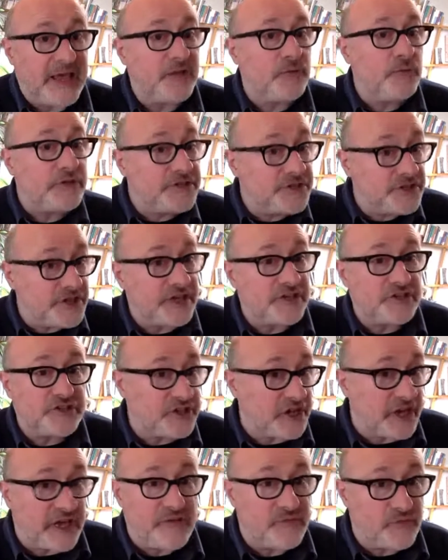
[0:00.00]
and we
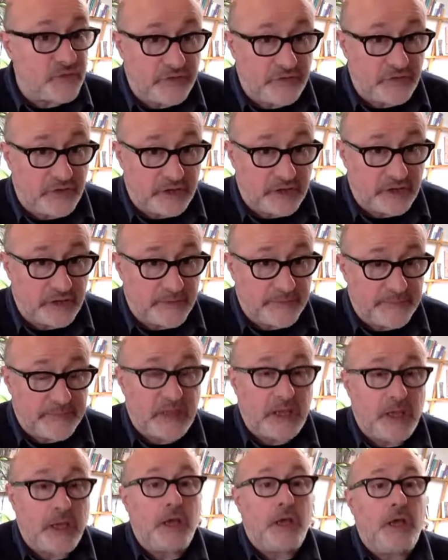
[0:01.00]
changed everything.
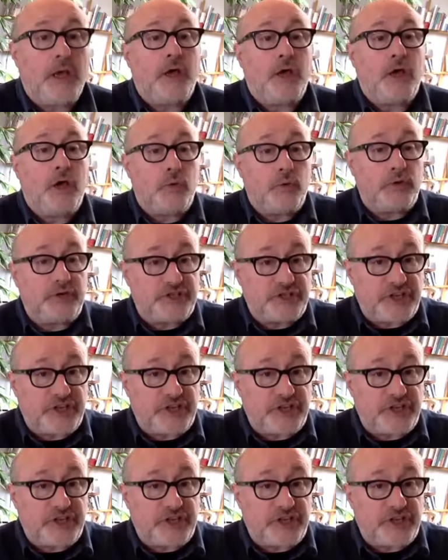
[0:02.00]
We